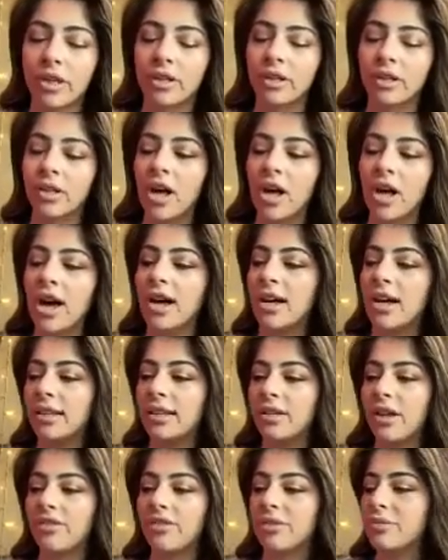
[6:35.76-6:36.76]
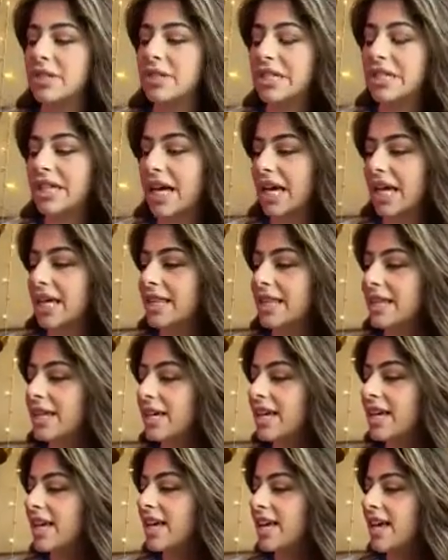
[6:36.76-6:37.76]
a lot. I love him to death.
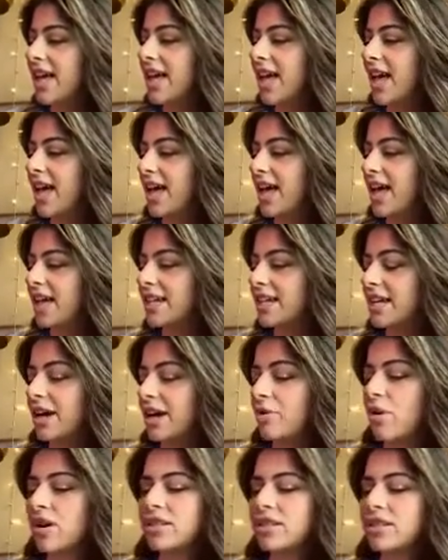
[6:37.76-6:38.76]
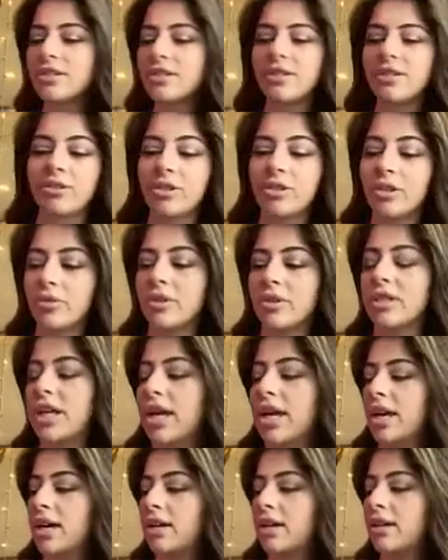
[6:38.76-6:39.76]
And I walked into the studio one
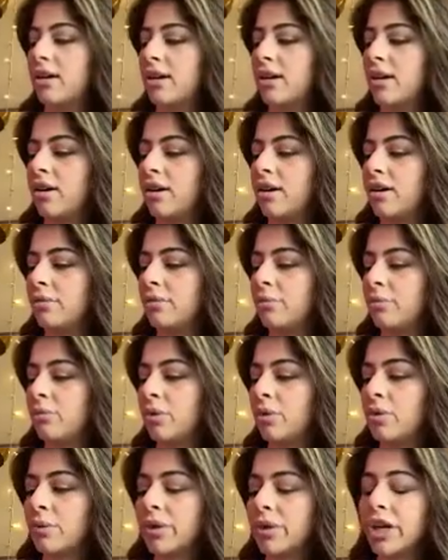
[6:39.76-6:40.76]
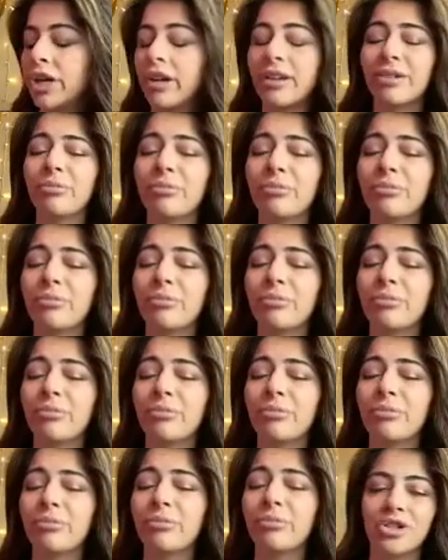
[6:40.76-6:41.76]
day. We were working on a completely
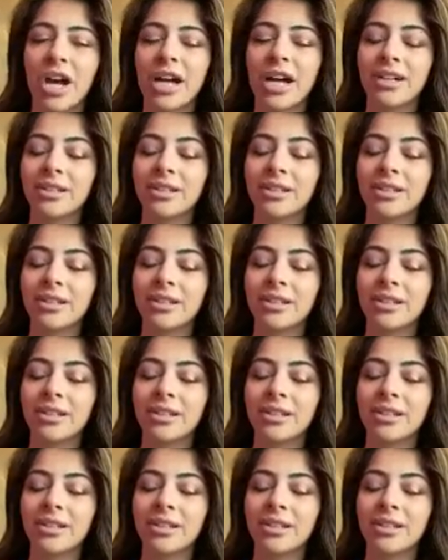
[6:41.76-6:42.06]
different track,